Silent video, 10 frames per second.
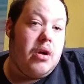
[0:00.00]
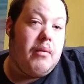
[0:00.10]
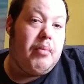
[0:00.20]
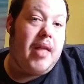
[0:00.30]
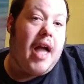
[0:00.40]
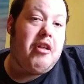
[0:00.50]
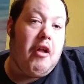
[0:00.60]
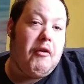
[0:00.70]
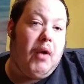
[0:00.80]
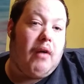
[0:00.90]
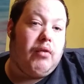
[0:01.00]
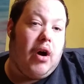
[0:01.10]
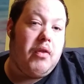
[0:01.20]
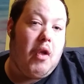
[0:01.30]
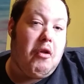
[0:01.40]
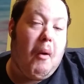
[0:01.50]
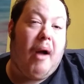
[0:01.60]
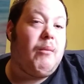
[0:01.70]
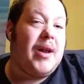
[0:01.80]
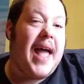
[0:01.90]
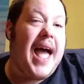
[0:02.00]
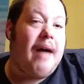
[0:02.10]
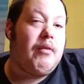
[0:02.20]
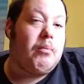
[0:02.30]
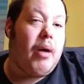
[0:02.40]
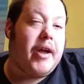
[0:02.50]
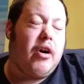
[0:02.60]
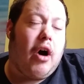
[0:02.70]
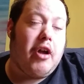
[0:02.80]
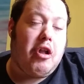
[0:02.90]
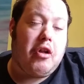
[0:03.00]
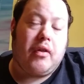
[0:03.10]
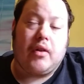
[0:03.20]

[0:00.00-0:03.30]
but I just love Linda, so I want to have it in my collection.